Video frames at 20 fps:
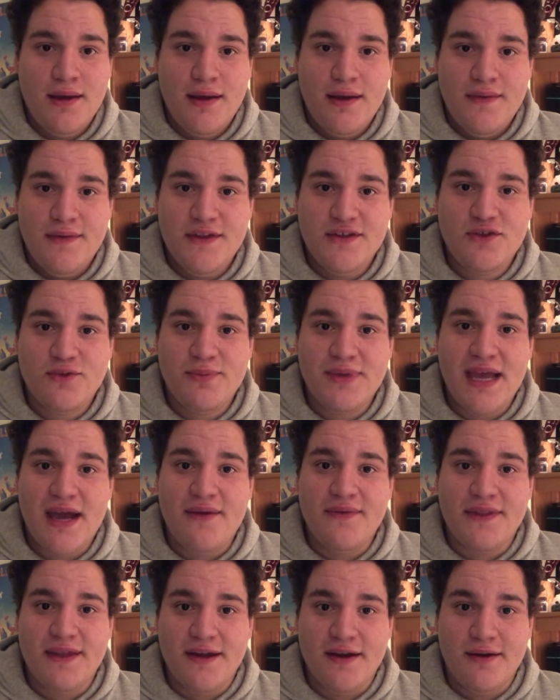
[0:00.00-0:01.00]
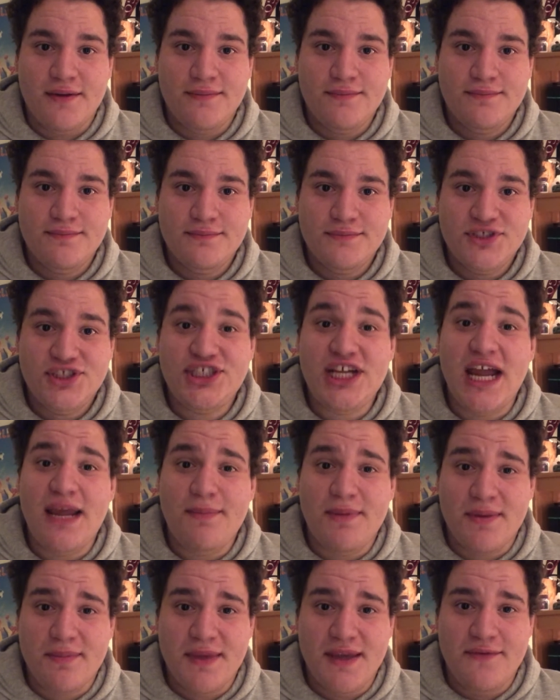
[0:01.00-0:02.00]
this will be out there,
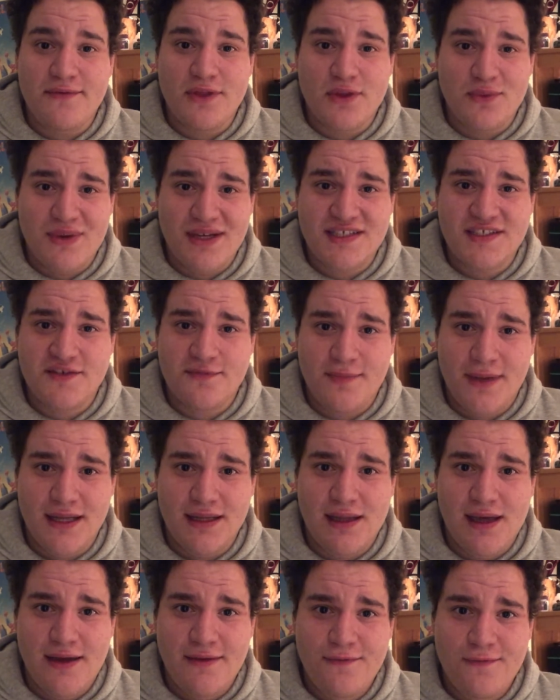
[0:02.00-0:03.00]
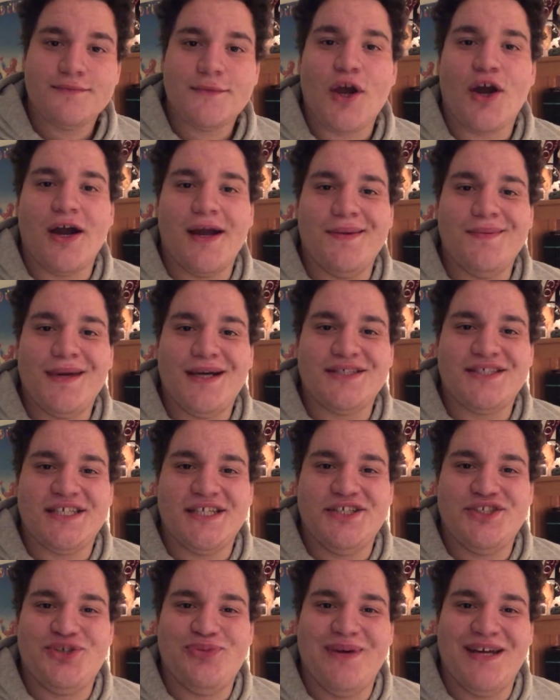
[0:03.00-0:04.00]
shaming me for the rest of my life. All right, I'll see you
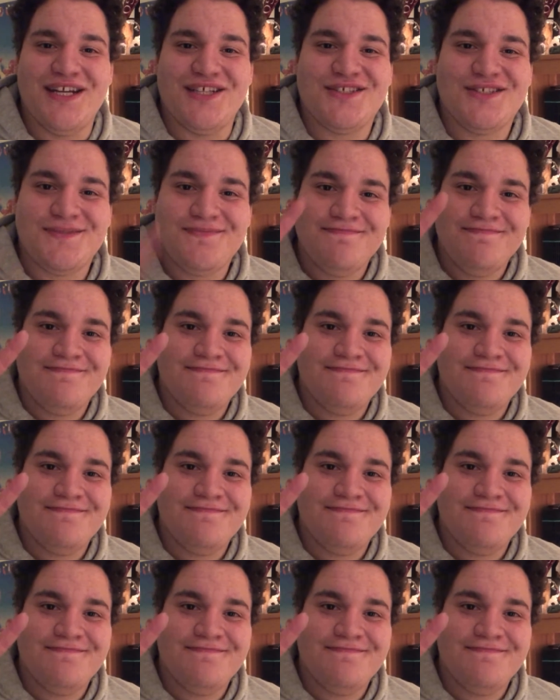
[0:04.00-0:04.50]
in 2 minutes.